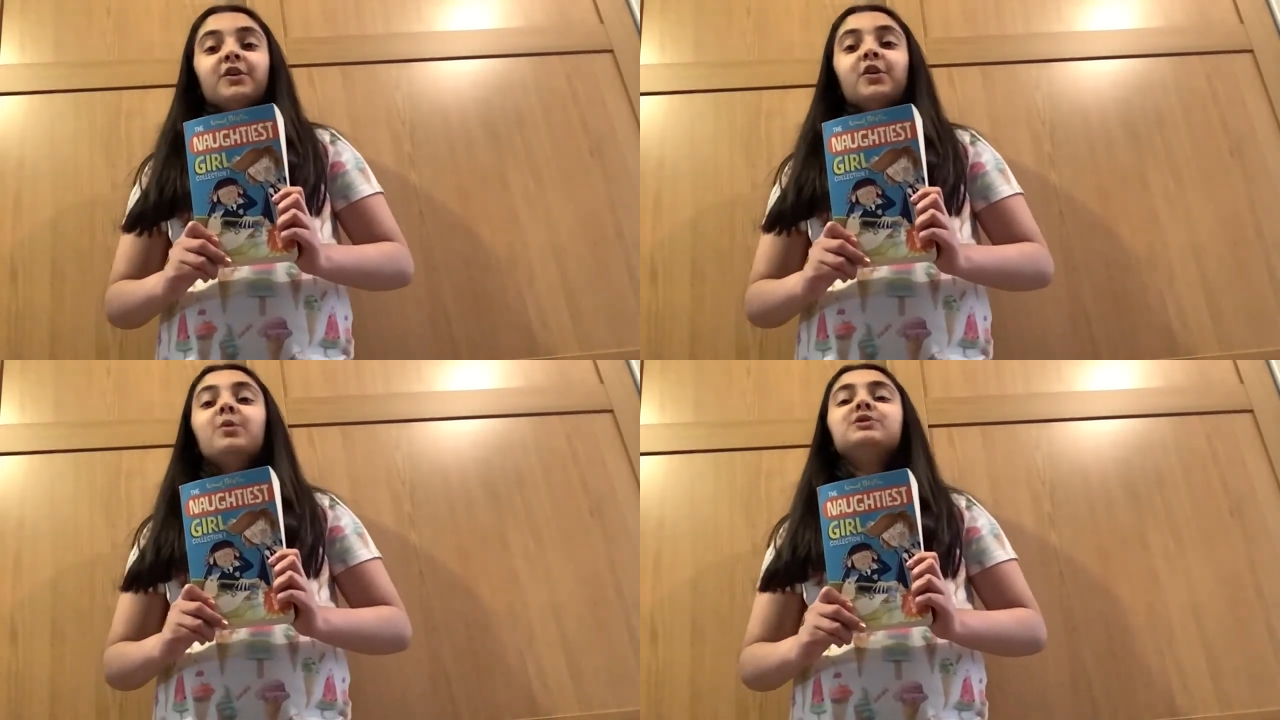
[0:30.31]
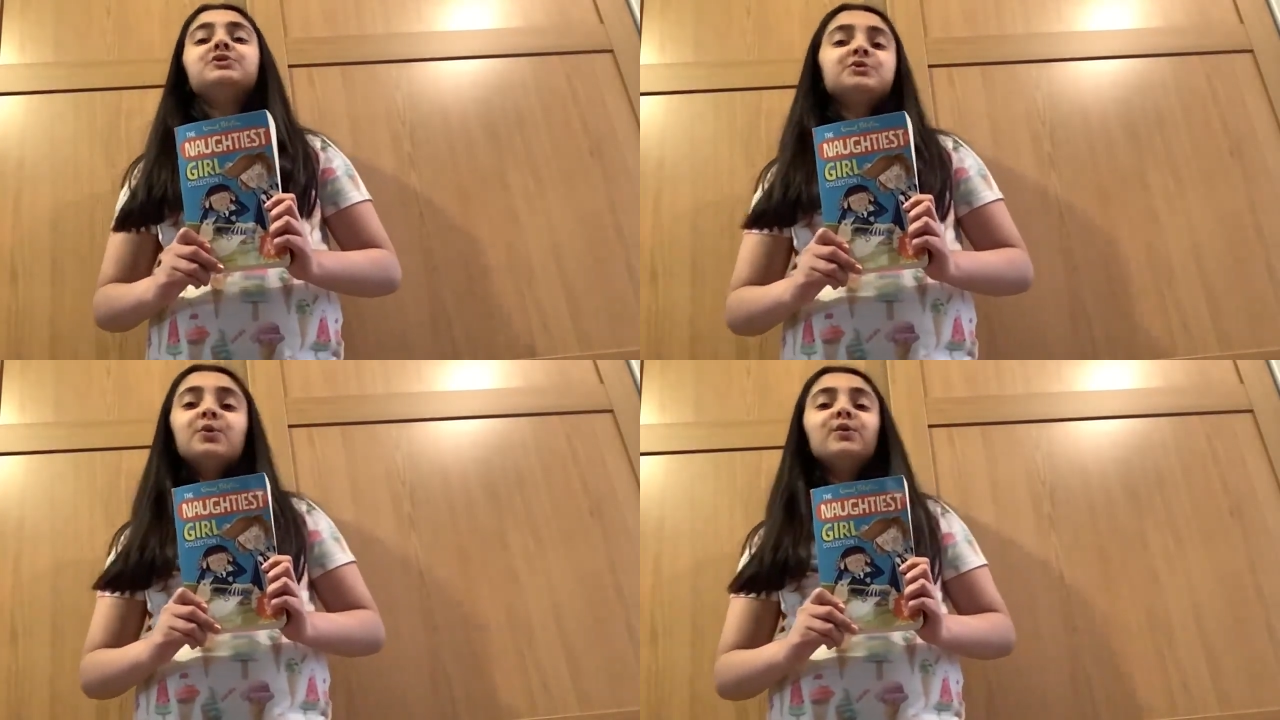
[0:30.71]
who was
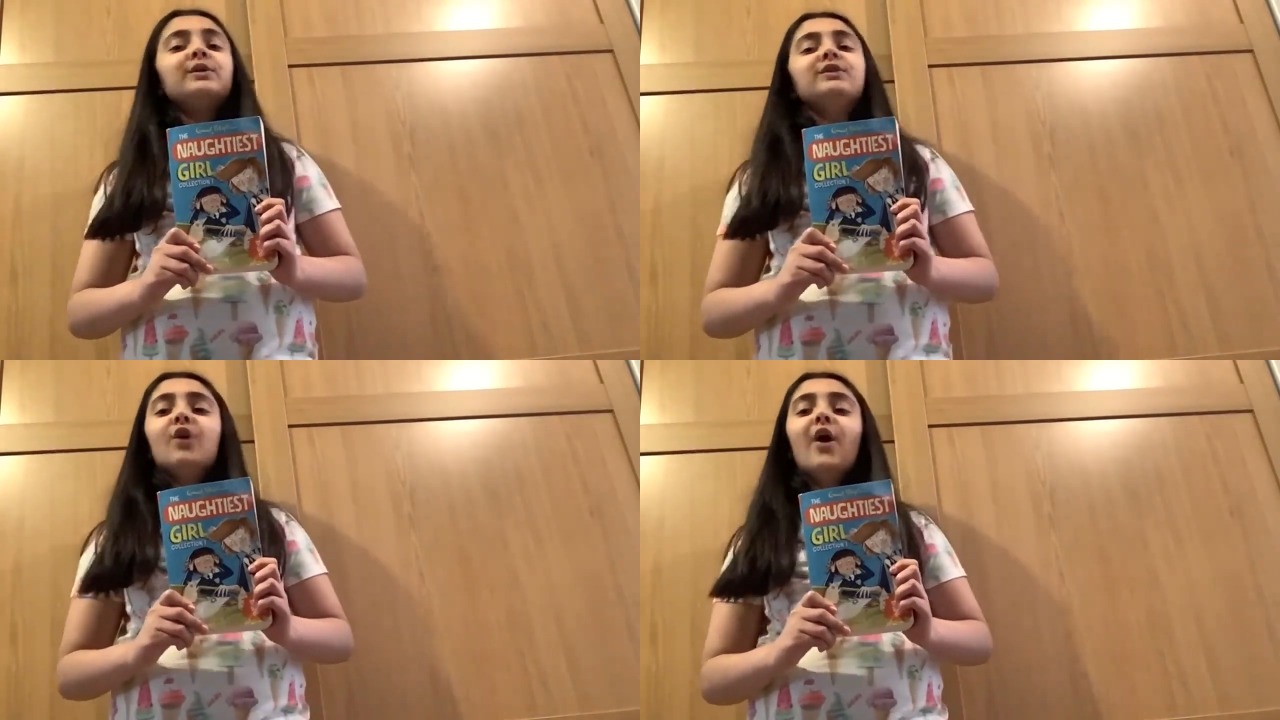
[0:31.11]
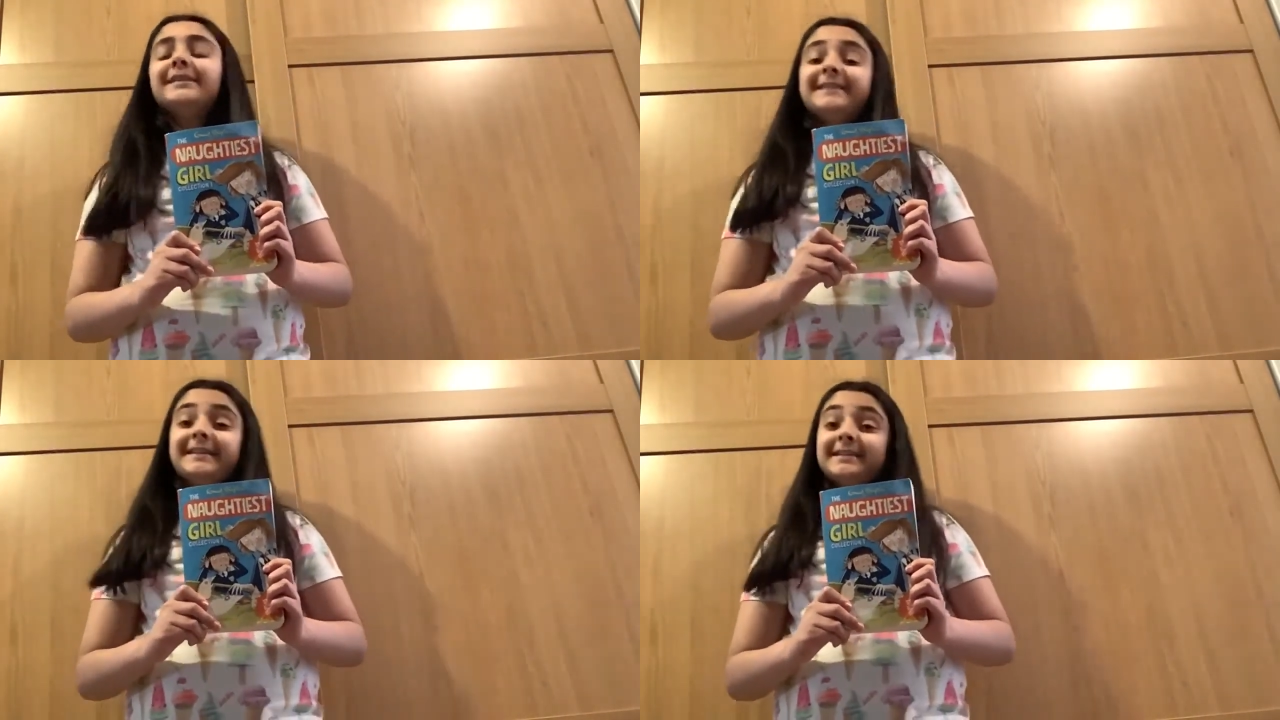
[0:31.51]
so
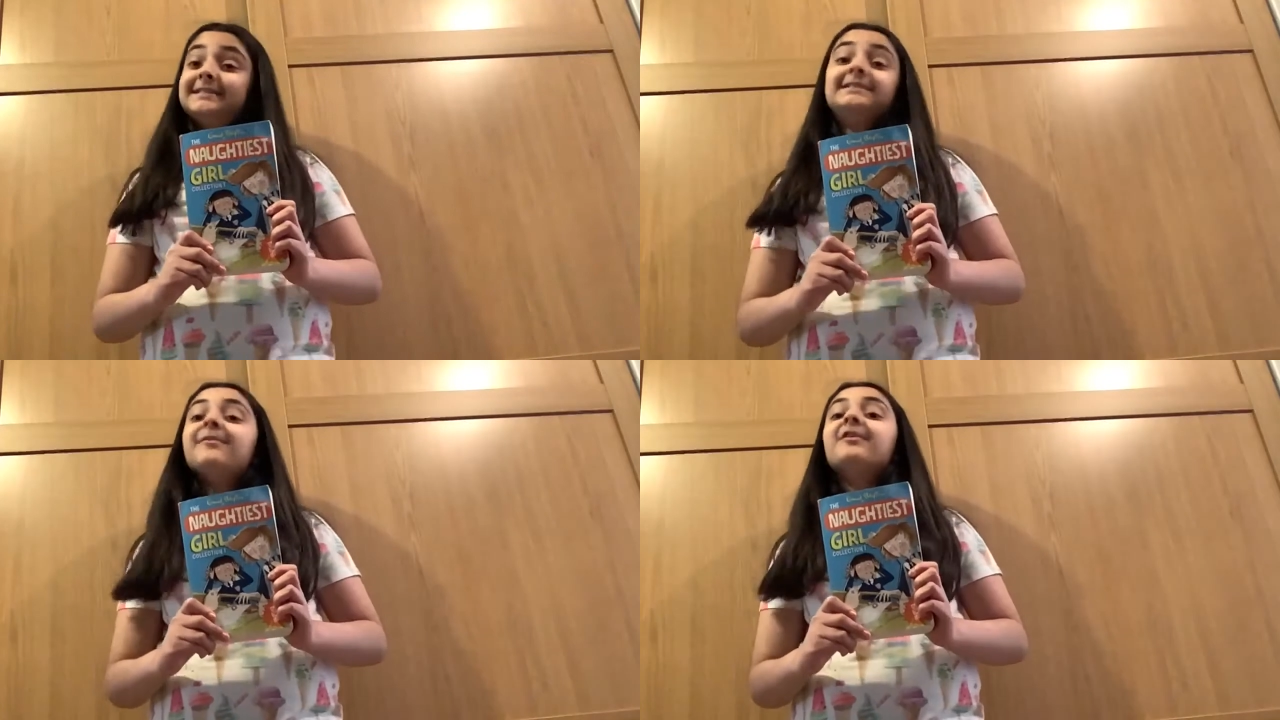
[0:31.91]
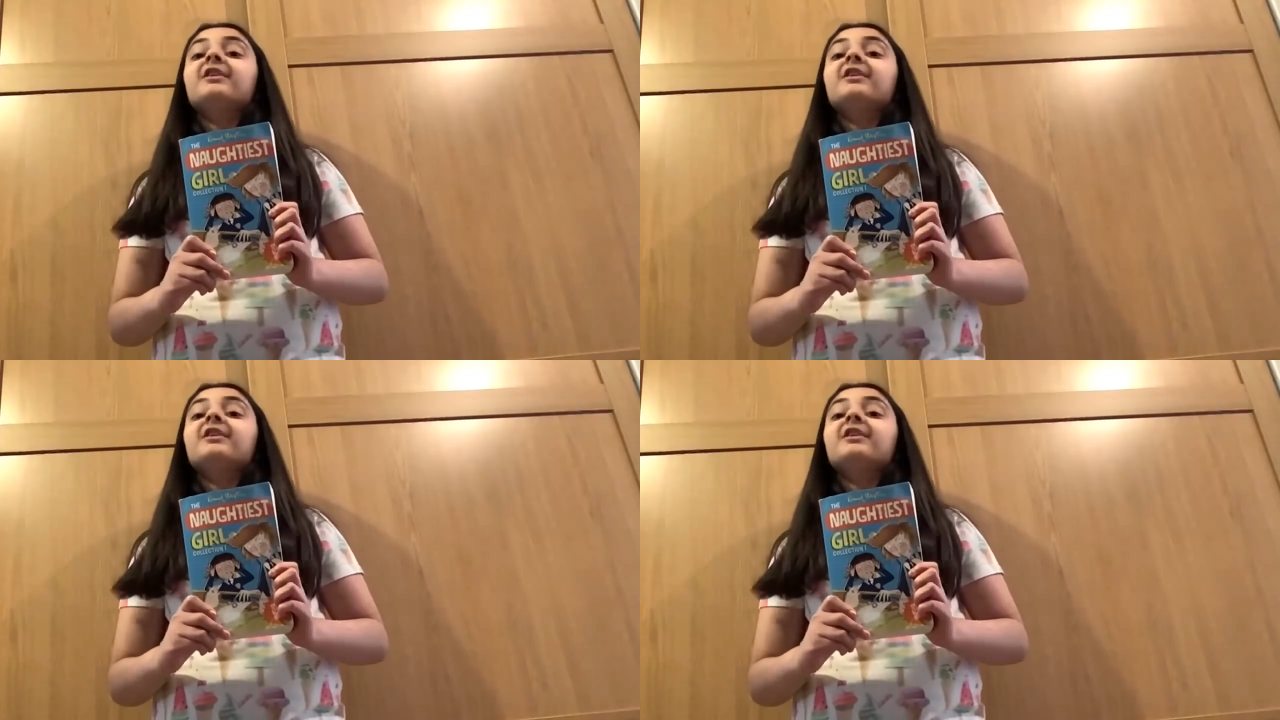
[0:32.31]
naughty that seven